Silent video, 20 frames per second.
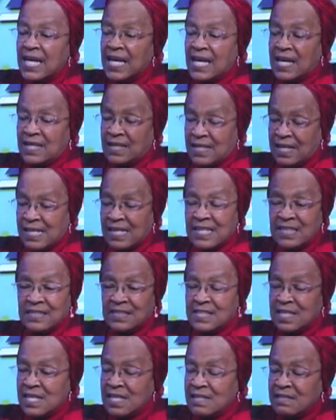And like I
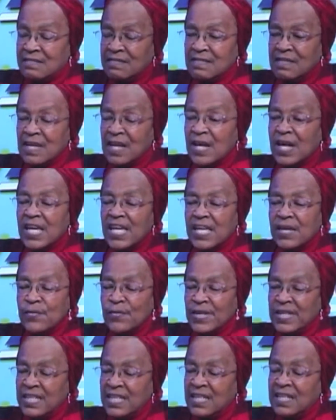said,
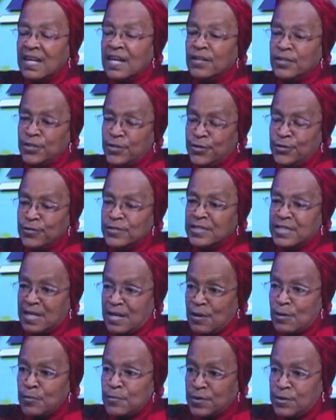we need our youth to
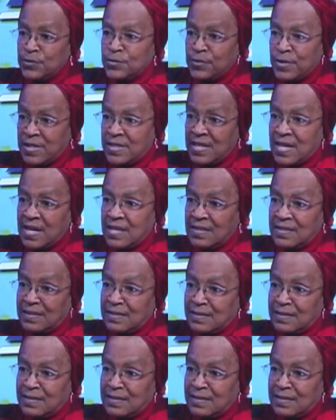help us with that.